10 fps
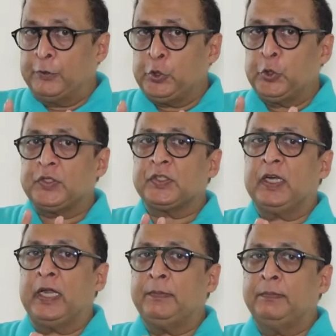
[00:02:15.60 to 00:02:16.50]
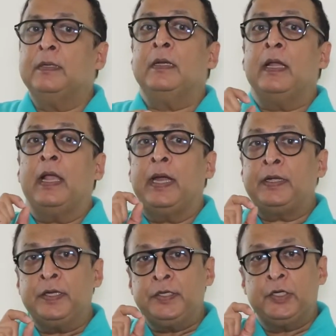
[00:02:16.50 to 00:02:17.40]
do you describe
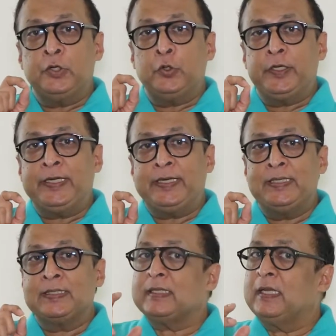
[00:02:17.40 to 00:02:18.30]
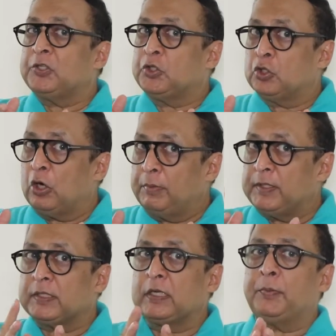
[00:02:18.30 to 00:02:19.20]
attention to details in a job
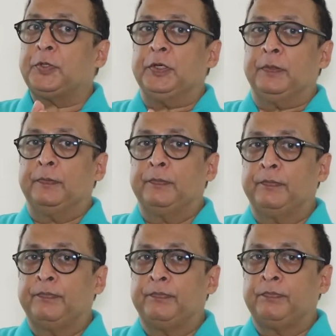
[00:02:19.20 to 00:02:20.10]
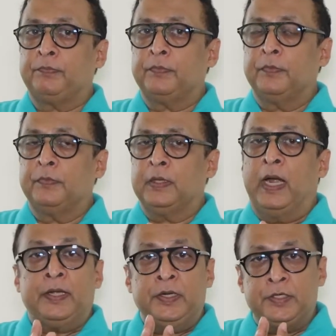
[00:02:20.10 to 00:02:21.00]
description?
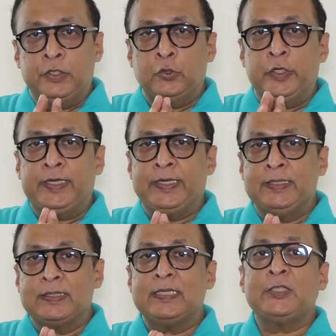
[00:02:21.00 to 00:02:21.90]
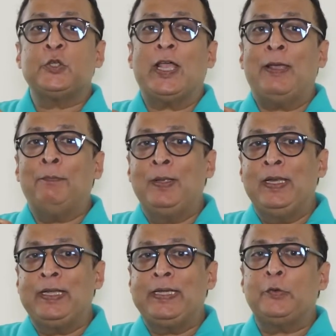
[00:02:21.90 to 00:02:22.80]
Attention to details is your
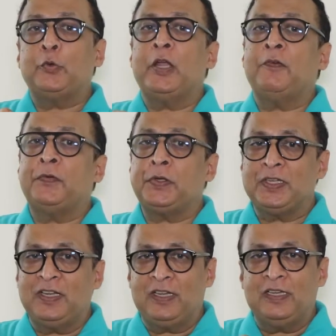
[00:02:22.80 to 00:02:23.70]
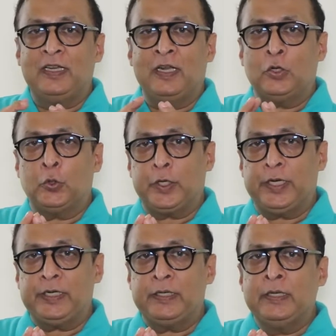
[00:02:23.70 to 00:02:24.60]
ability to efficiently and
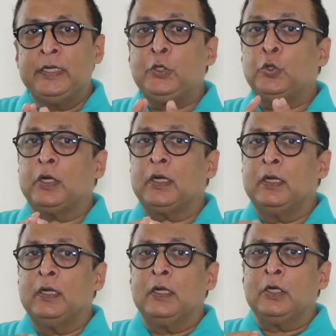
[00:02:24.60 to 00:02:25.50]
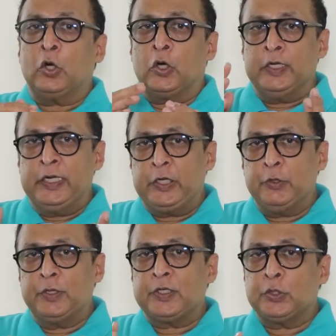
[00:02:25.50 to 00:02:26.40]
allocate your
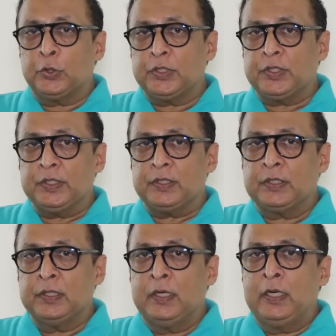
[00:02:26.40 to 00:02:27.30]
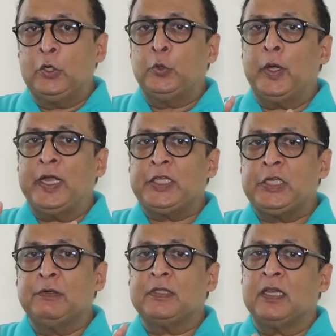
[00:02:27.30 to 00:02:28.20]
cognitive resources to
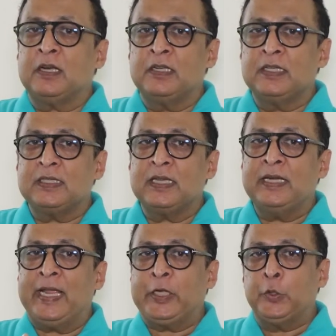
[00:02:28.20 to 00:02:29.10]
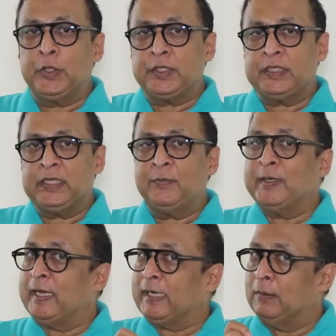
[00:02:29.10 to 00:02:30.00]
achieve thoroughness and accuracy
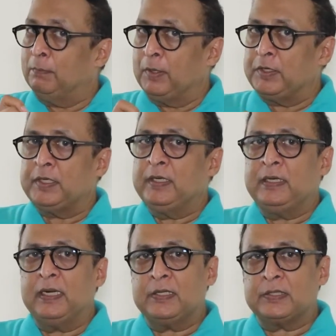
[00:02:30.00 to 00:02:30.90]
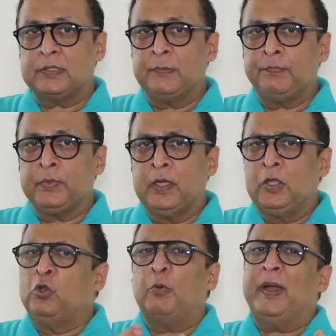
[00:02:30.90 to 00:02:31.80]
when accomplishing tasks,
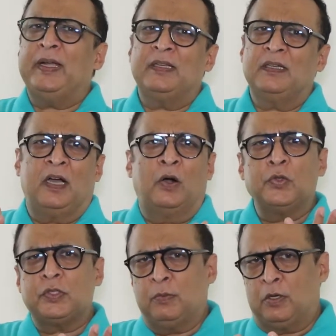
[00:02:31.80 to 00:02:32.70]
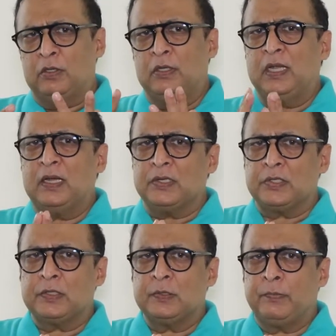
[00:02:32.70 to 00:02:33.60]
no matter how small or
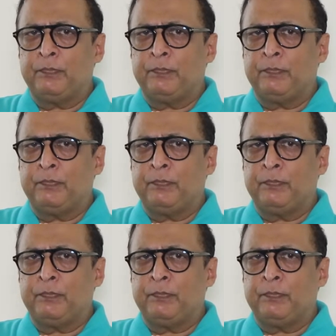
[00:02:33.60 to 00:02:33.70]
large.